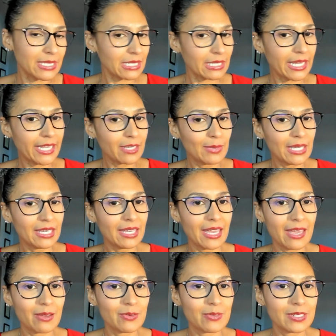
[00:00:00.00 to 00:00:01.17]
to like me
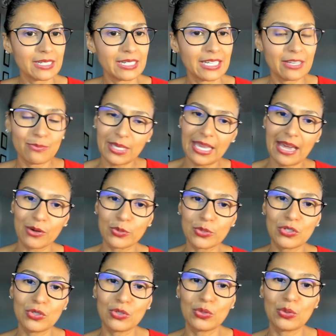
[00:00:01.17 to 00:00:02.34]
and get me out
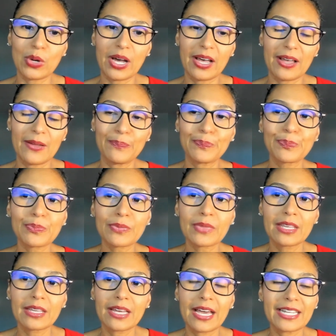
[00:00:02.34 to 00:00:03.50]
to
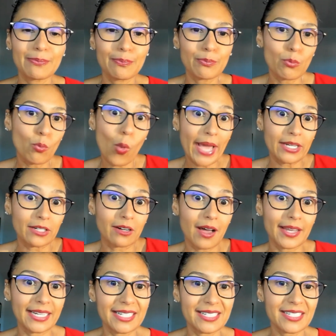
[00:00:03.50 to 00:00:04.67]
a wider
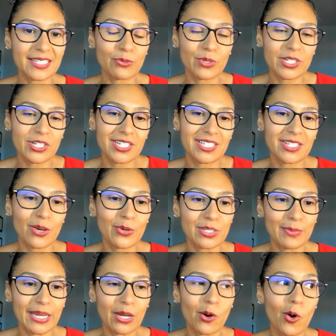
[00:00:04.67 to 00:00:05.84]
audience, which is always
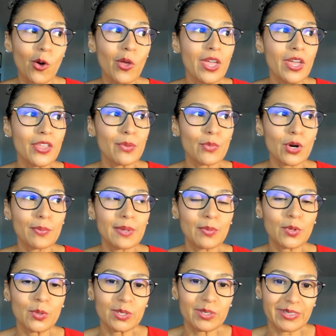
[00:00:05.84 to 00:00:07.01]
my goal. The more
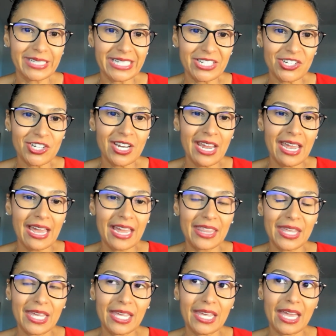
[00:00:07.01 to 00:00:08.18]
people we reach, I
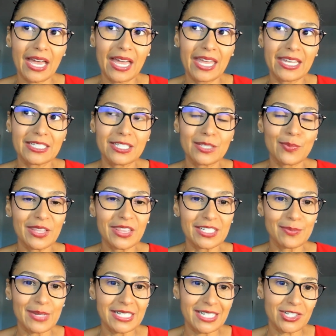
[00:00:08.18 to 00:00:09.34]
think, and spread
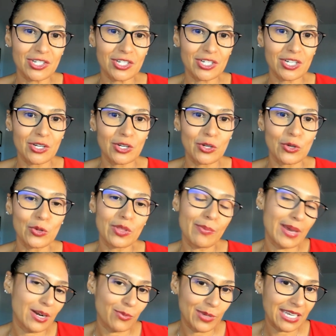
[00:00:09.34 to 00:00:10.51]
this message to, the
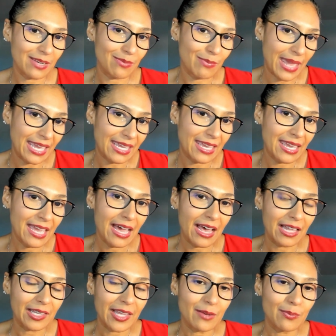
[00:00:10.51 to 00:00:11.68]
better we can make
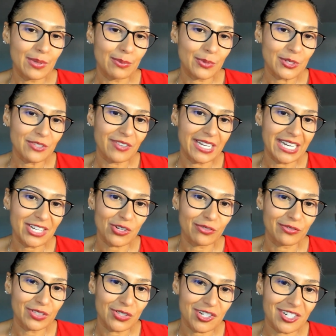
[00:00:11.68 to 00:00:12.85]
a lot of people's financial
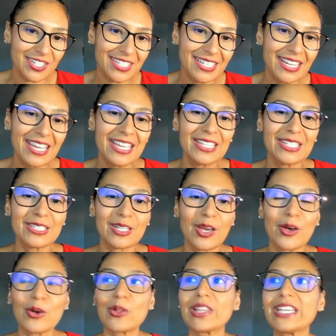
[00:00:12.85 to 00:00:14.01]
futures.
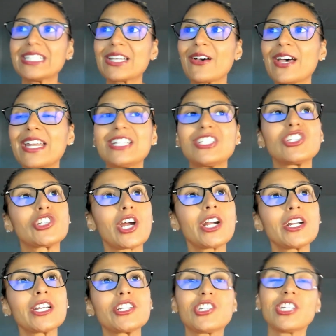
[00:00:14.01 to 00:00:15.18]
So let's go ahead and
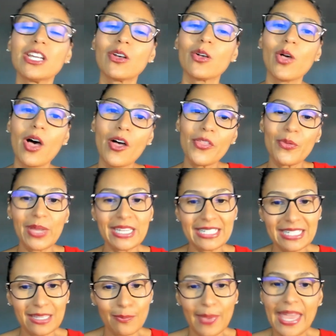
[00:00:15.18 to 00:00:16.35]
start. Jingle all the way
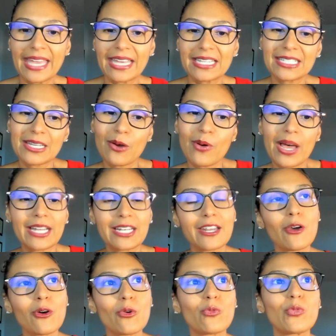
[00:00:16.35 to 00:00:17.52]
to the bank. So I
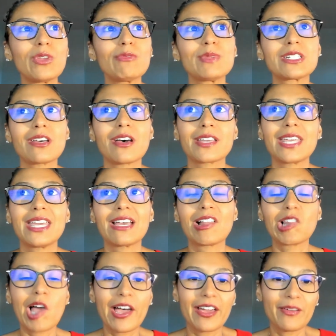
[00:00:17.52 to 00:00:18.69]
know we've been talking a
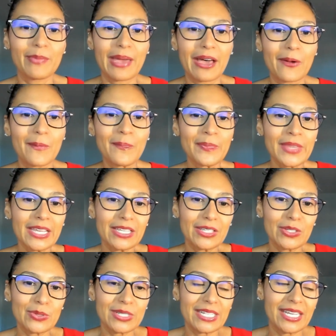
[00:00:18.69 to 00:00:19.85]
lot about
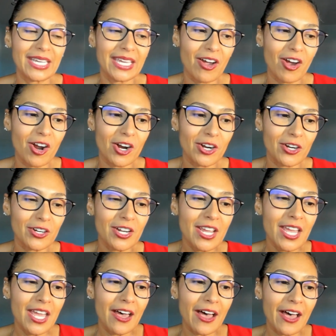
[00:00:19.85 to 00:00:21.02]
using our
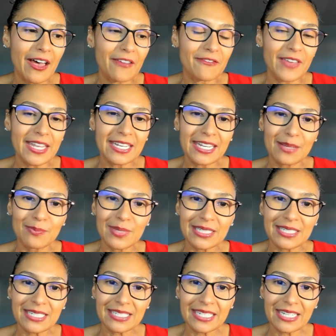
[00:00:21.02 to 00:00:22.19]
vending
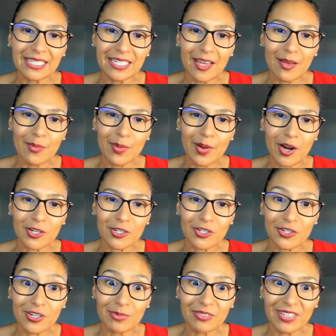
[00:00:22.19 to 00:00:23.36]
business income, our
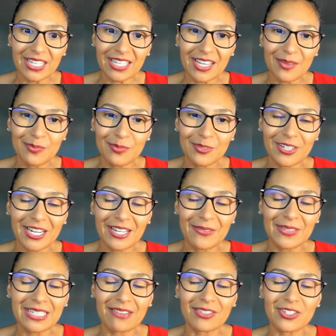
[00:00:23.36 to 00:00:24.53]
stream of income, right?
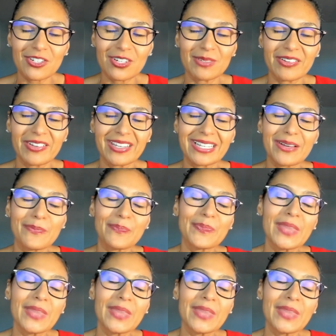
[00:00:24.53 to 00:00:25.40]
7 streams of income,